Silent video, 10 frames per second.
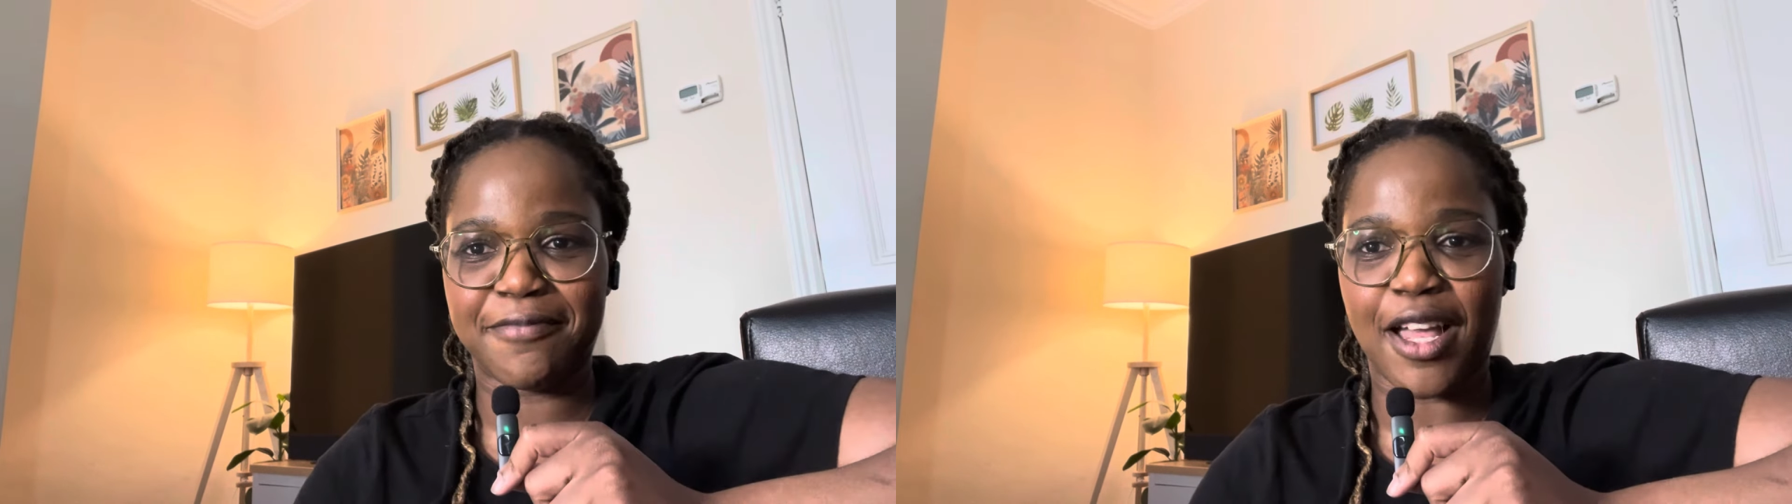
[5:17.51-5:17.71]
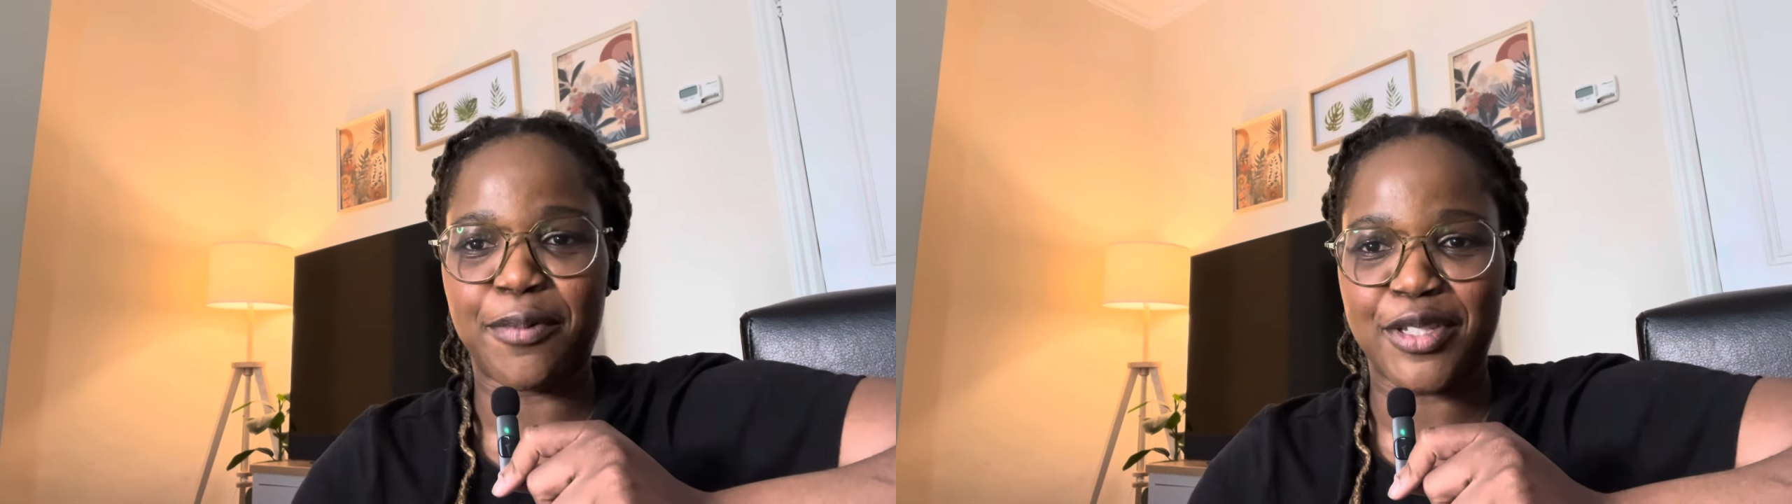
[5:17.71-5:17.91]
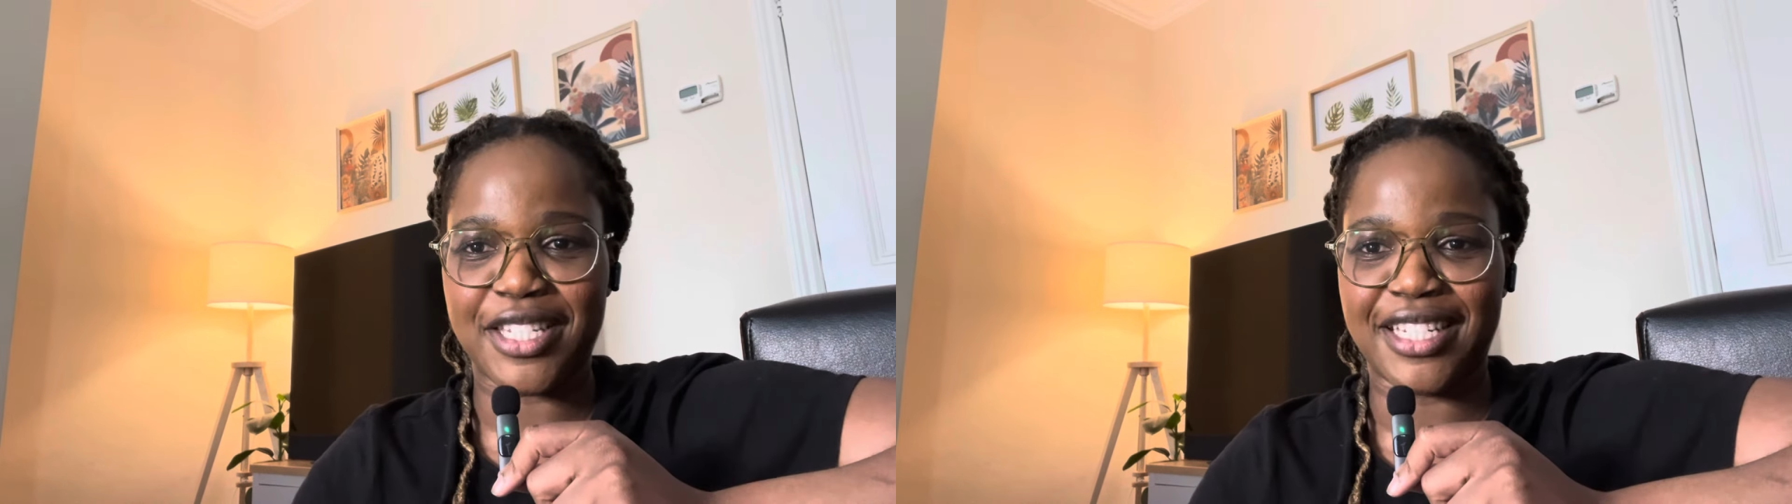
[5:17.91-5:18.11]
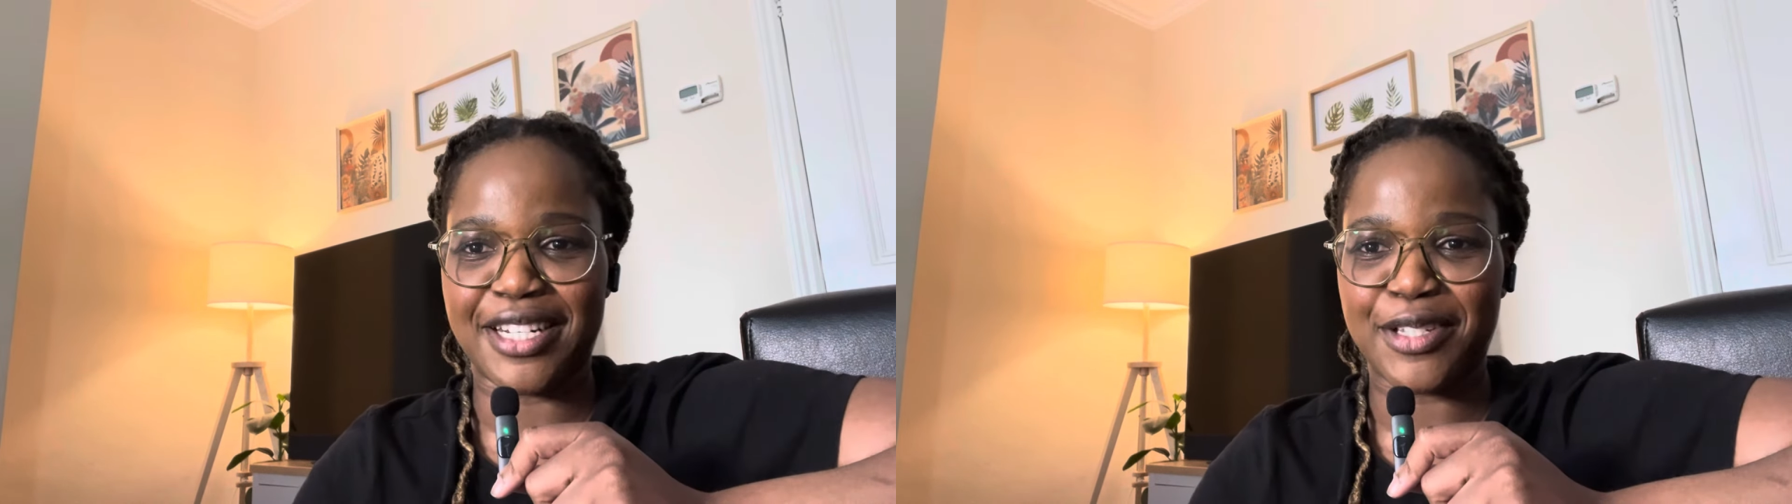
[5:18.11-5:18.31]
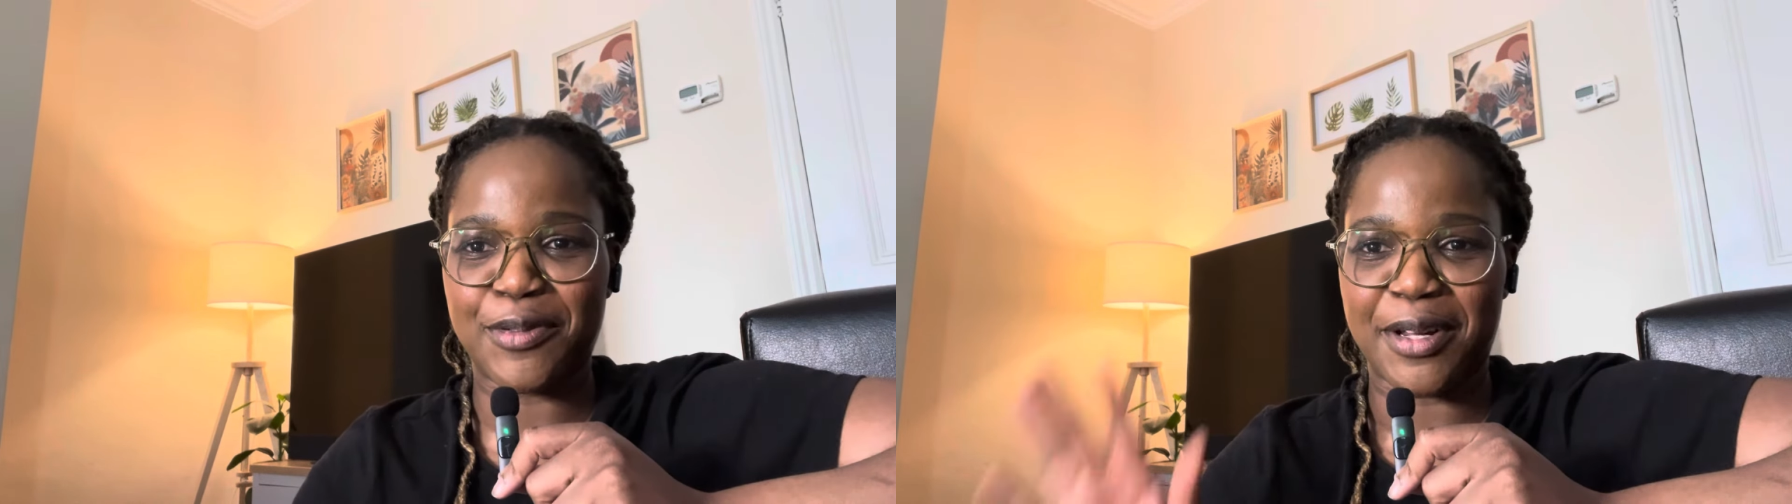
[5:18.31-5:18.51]
I hope to see you in
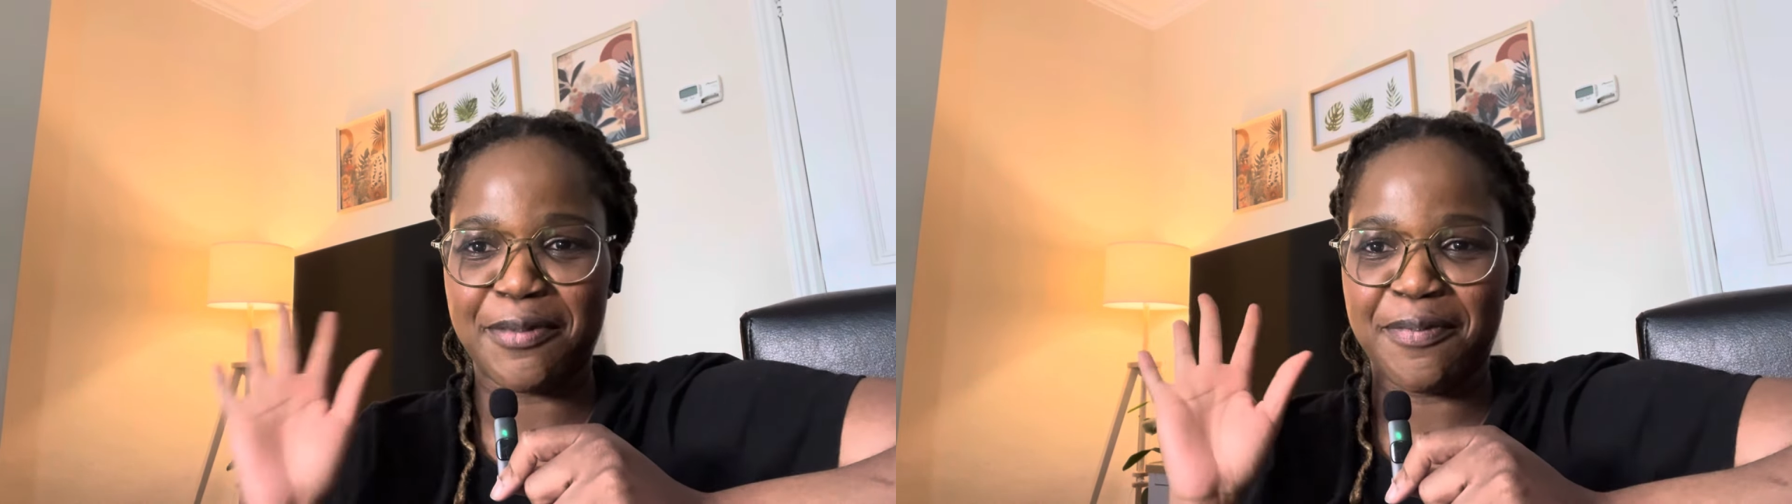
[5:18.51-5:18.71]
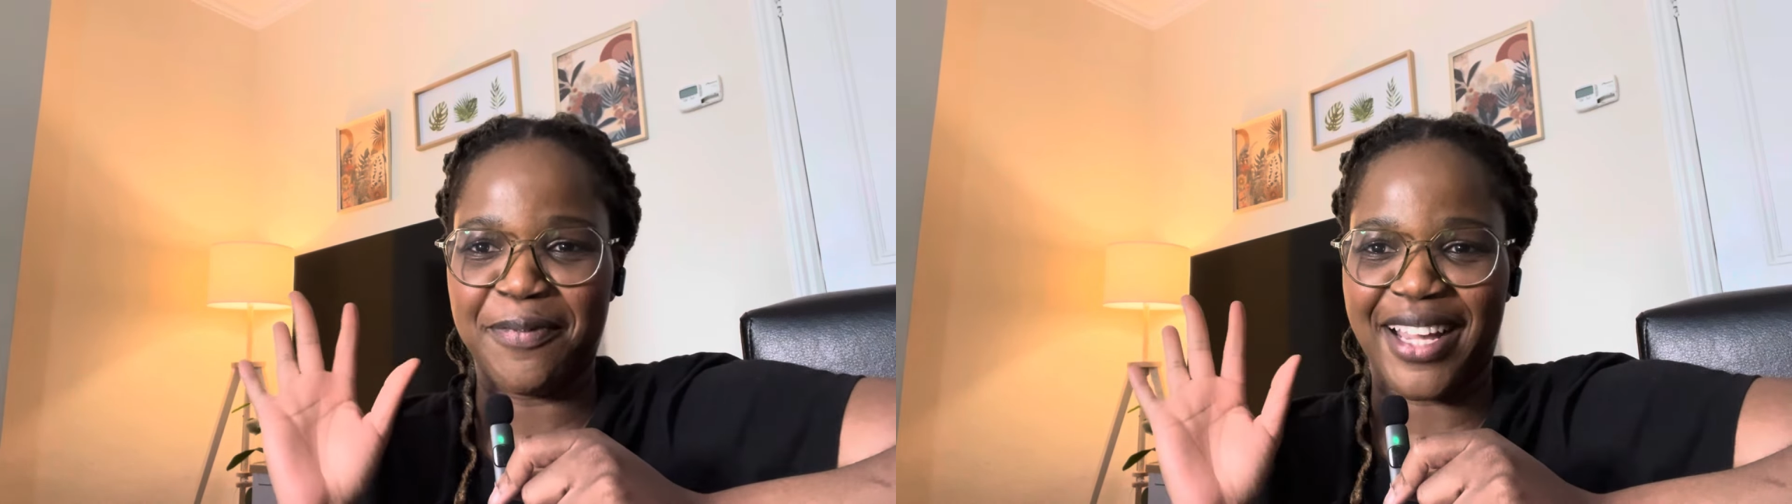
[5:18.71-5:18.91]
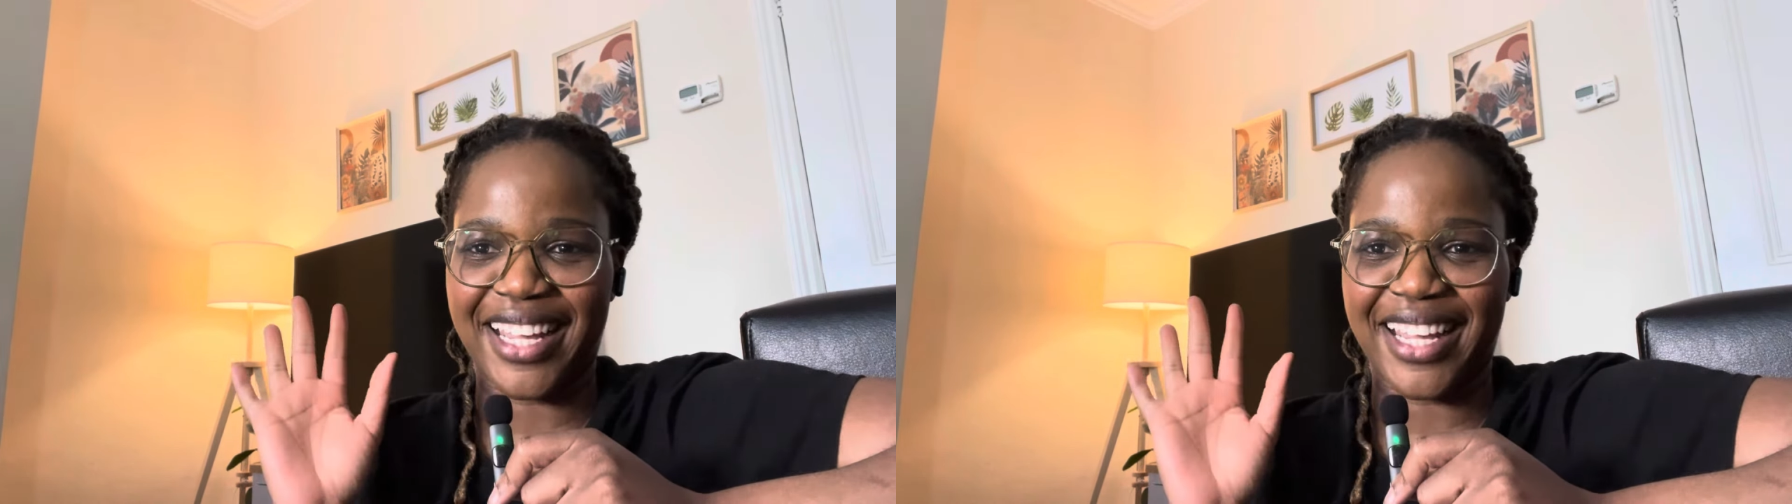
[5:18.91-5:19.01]
the next one.